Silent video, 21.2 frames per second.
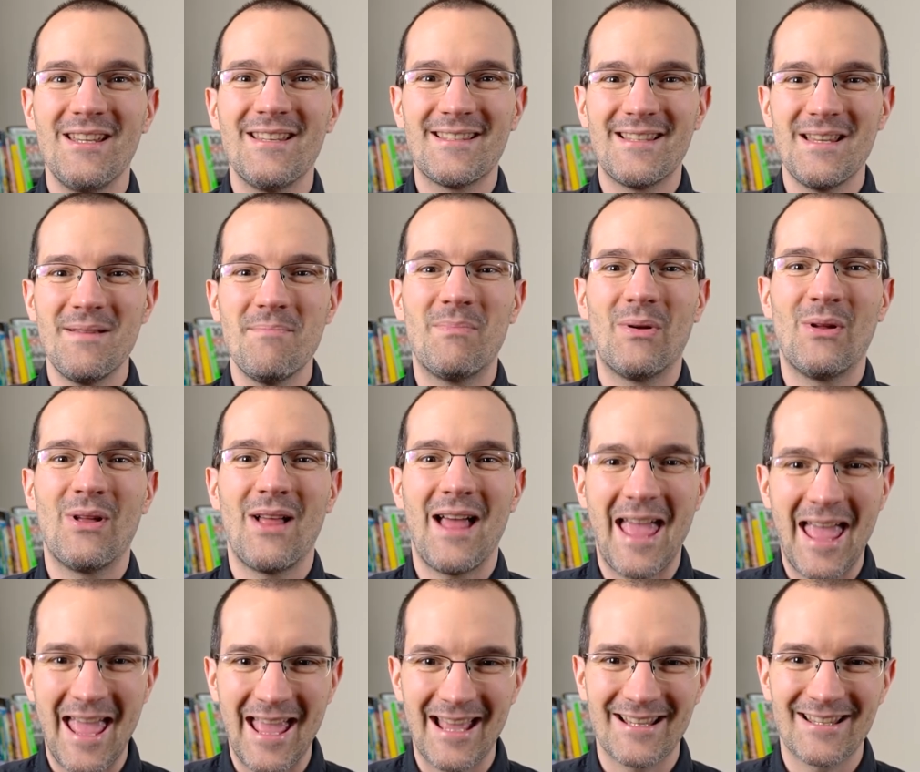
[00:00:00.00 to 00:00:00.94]
simple
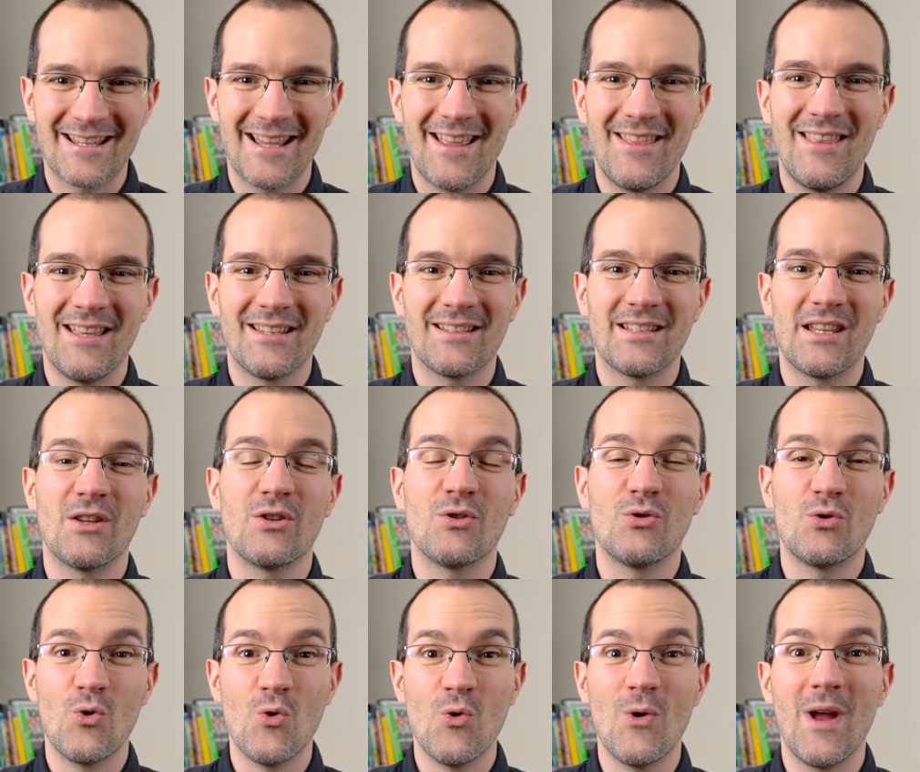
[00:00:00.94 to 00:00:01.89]
hacks that can
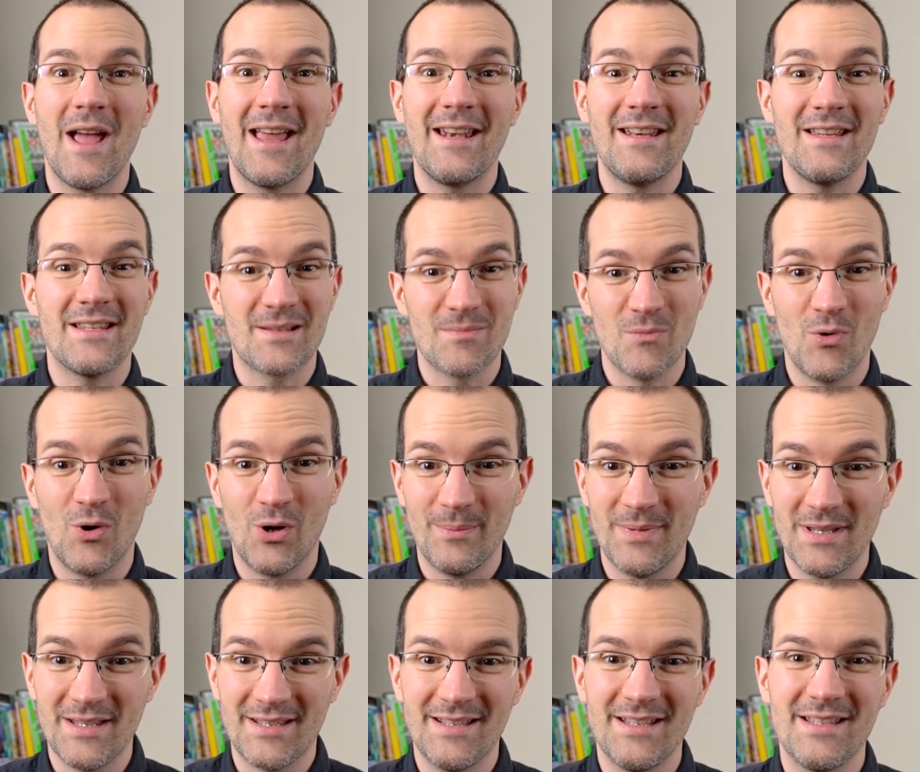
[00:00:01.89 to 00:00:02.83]
grow any small
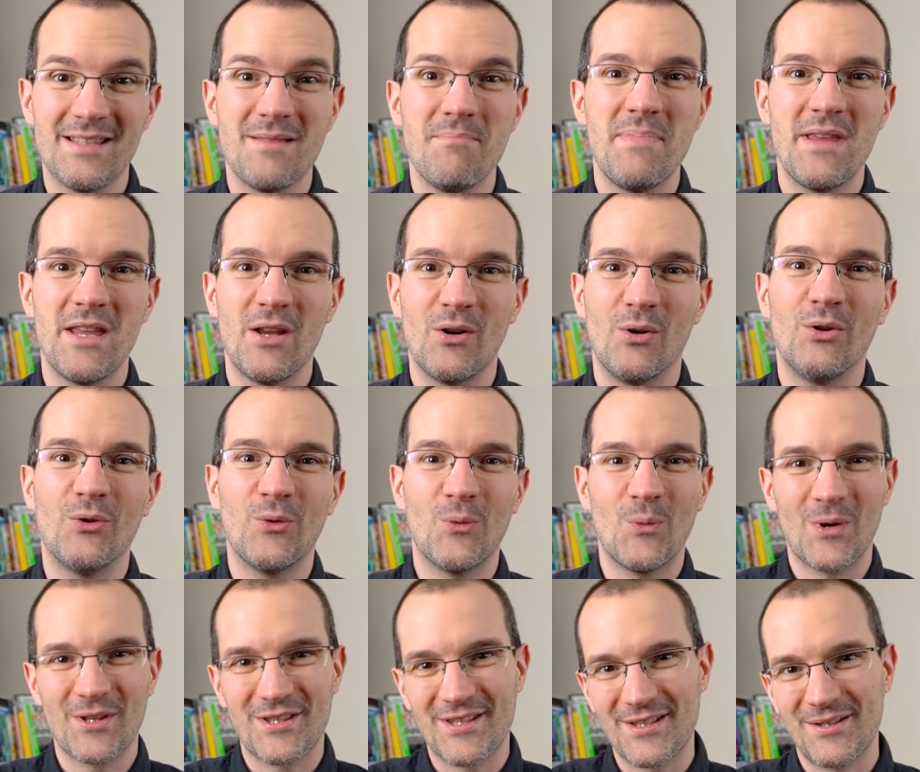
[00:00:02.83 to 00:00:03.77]
business beyond
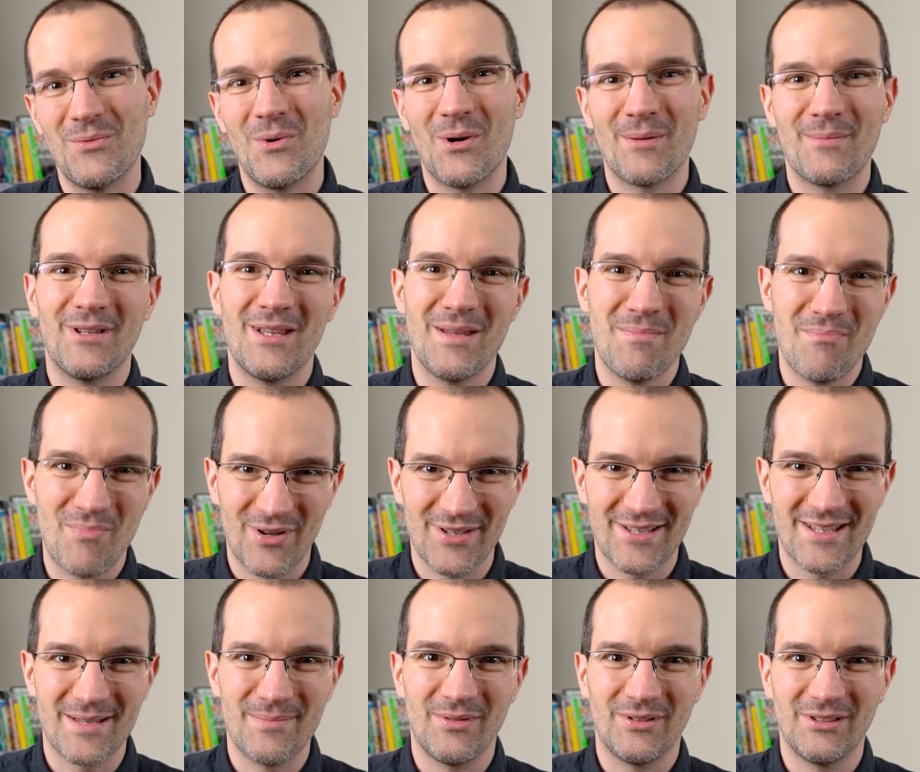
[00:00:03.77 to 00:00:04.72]
what's normally
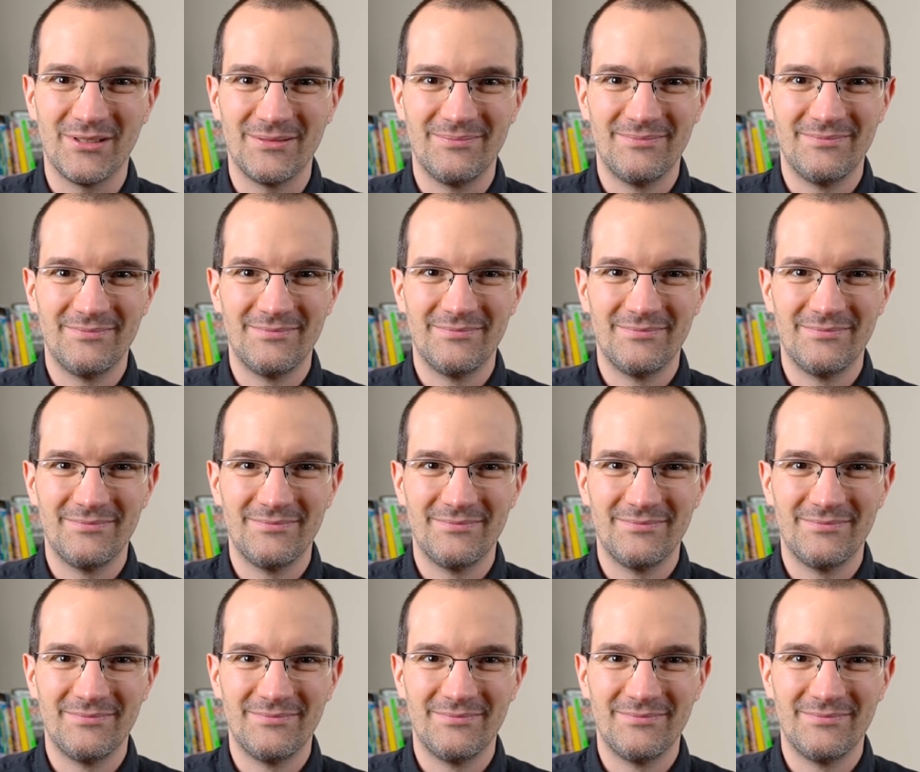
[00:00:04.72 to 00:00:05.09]
possible.